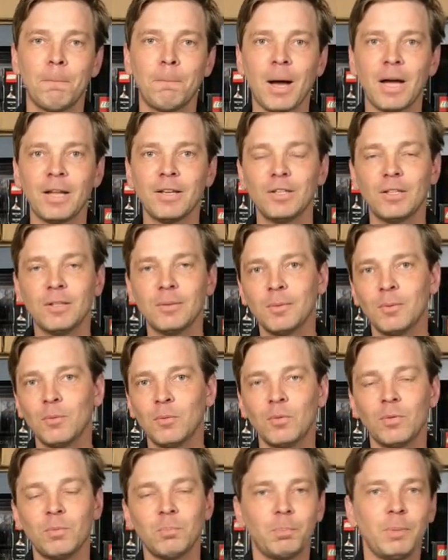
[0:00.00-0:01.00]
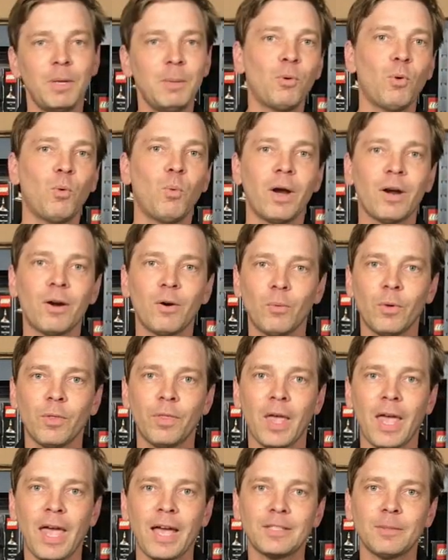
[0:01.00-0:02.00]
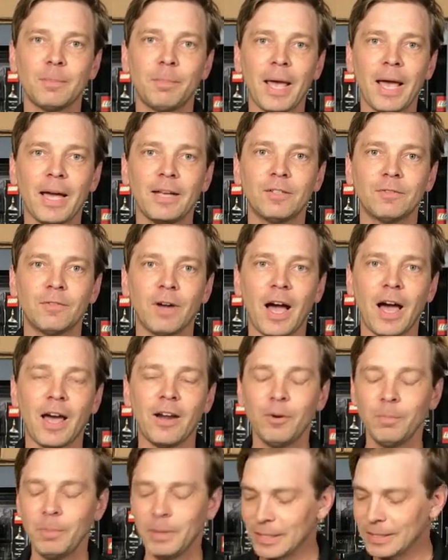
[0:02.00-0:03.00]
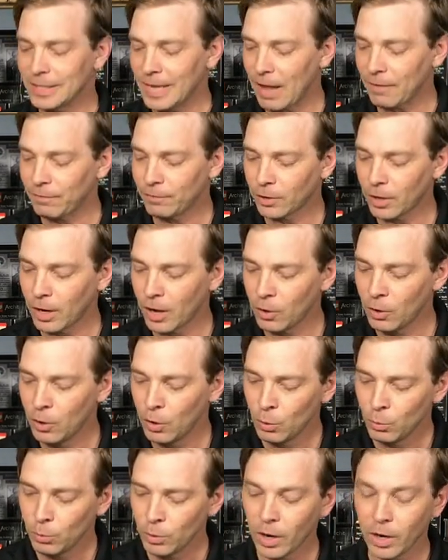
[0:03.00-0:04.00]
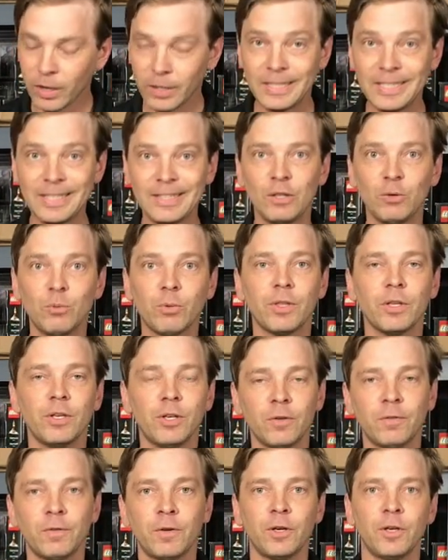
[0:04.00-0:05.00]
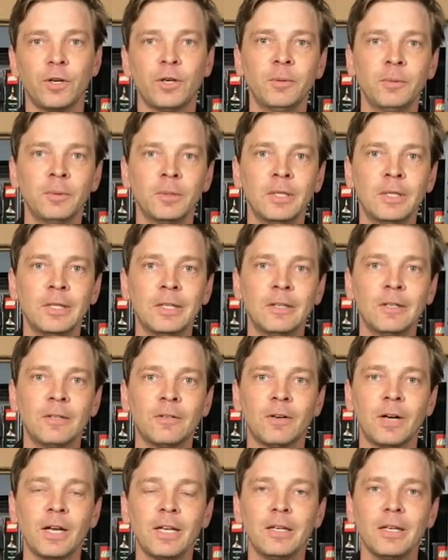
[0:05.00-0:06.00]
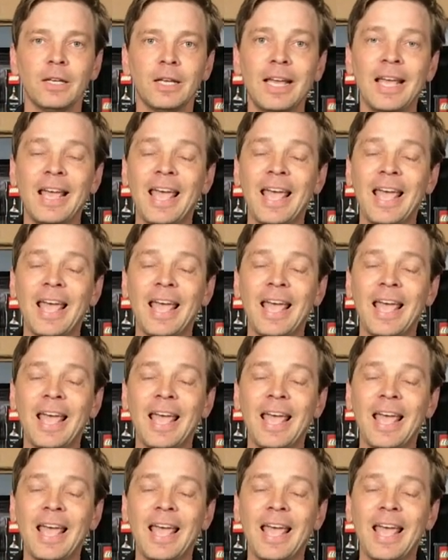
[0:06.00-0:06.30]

but people wear it as a badge of honor because, after all, we are dealing with a nerf herder, right?